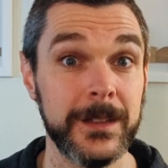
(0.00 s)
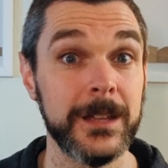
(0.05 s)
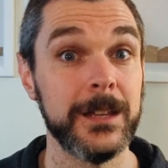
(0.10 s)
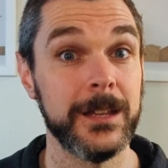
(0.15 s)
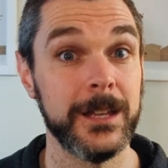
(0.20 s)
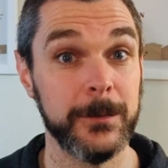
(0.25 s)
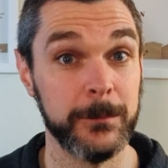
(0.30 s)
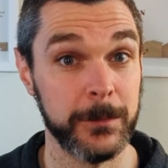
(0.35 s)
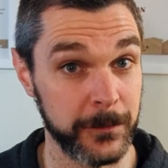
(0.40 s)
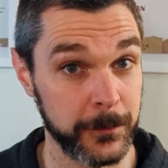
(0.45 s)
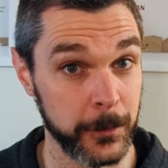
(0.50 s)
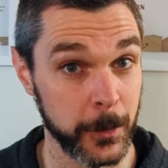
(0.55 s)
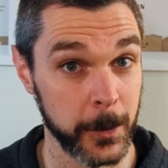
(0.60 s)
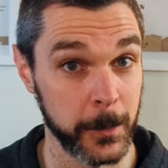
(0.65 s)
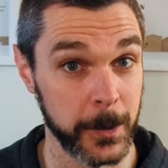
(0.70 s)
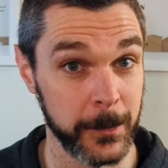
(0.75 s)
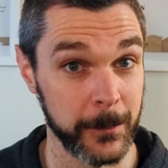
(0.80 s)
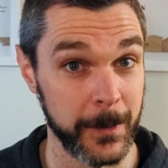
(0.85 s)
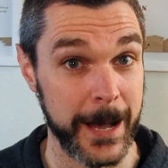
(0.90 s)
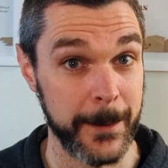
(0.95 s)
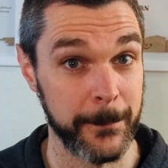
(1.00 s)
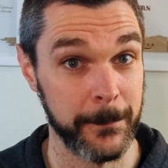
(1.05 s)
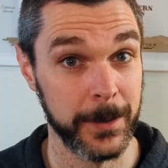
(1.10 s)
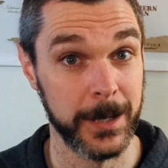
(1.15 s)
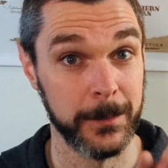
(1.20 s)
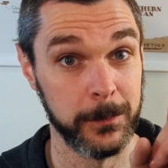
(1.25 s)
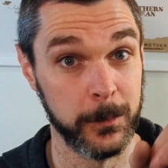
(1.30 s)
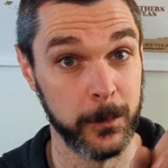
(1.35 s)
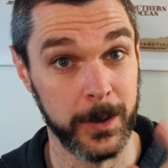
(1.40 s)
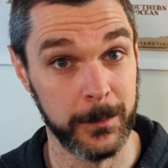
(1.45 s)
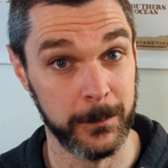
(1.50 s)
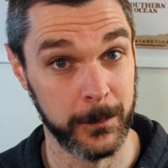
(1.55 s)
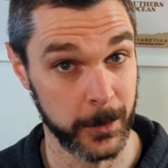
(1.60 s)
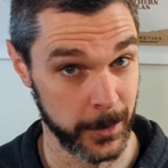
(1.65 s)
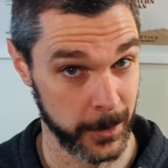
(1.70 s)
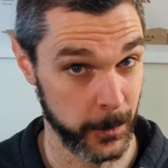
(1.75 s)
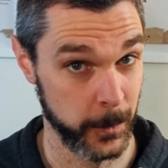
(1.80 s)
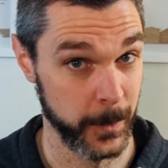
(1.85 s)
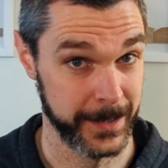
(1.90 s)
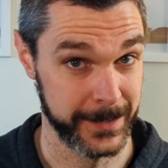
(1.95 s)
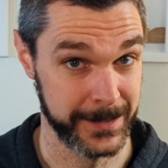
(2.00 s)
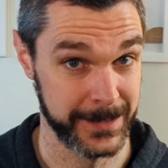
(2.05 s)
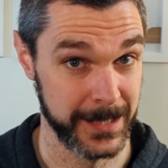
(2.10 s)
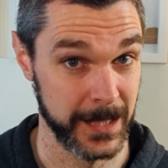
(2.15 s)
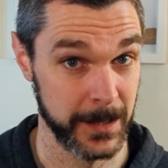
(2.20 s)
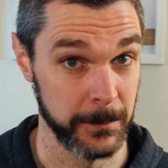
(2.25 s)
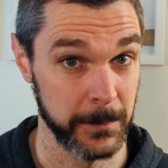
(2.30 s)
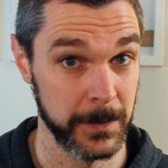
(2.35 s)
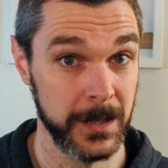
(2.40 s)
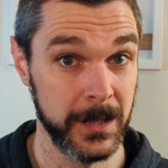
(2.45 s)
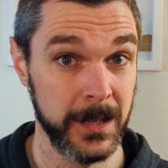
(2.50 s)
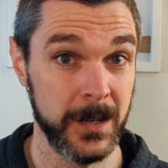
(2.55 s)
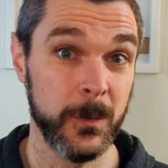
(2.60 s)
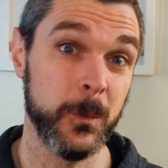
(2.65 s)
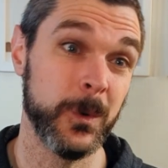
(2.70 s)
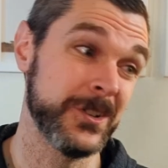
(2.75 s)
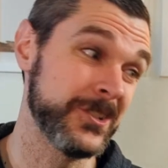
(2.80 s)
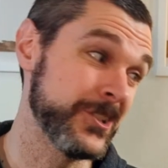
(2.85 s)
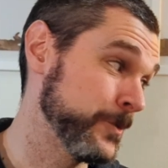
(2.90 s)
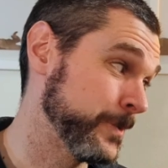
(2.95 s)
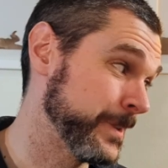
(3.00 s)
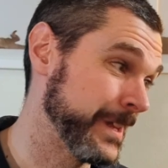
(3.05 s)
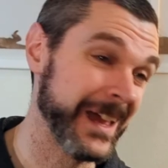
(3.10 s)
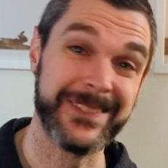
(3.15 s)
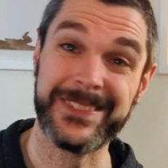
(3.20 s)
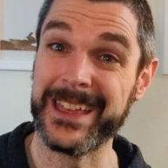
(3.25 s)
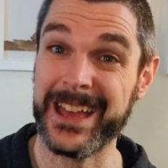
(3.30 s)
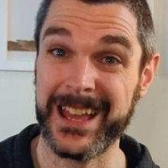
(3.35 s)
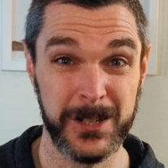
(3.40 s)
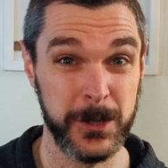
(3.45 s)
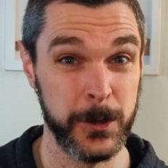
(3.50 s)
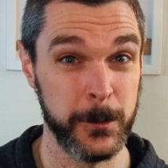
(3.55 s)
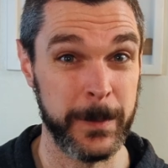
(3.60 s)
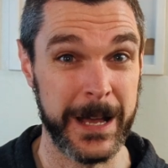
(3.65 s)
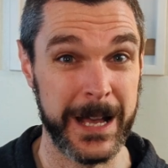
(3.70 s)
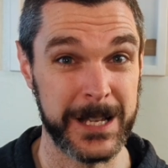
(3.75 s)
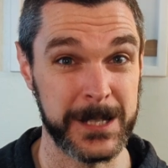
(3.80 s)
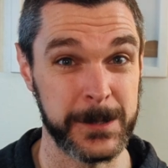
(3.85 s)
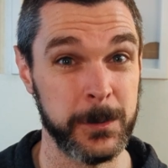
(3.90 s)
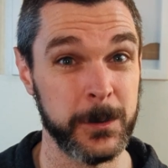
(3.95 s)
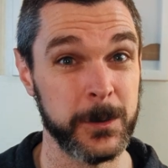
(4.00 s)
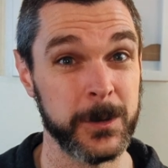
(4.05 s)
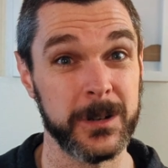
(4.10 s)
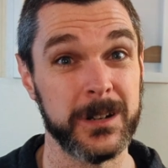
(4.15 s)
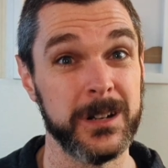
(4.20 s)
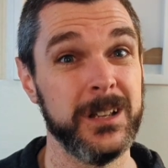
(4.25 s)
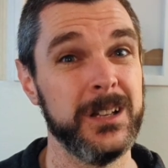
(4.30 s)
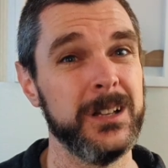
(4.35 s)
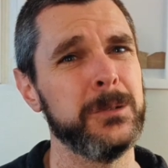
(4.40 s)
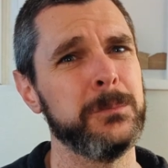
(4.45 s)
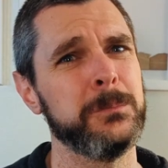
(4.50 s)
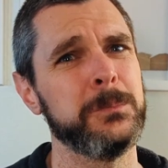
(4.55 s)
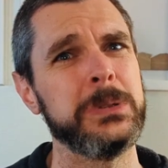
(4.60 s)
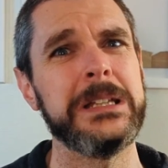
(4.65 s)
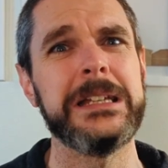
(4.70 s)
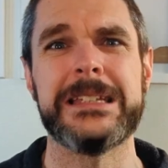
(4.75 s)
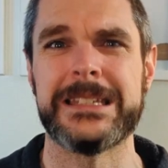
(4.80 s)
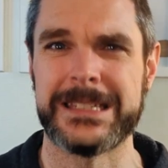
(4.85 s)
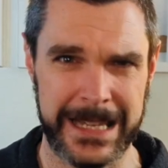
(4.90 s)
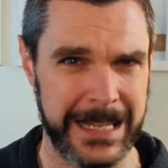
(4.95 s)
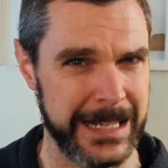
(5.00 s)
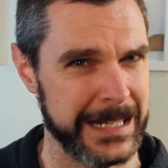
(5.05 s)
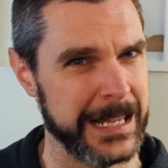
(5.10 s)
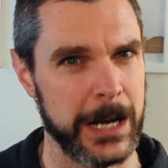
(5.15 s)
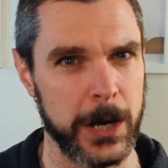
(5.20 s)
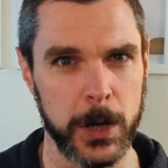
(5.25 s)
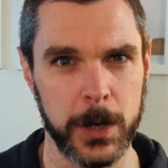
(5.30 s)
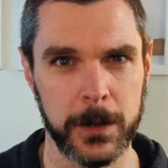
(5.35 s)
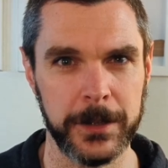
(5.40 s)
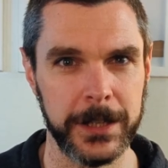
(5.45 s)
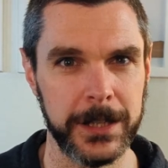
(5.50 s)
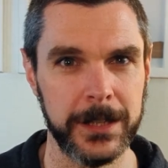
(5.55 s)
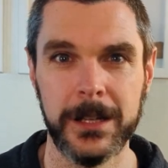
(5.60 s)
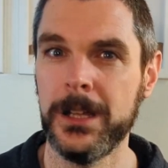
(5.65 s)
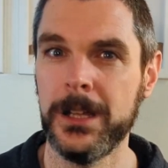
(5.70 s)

And before we wrap up, one more quick tip. Once you get that new passport, please take care of it.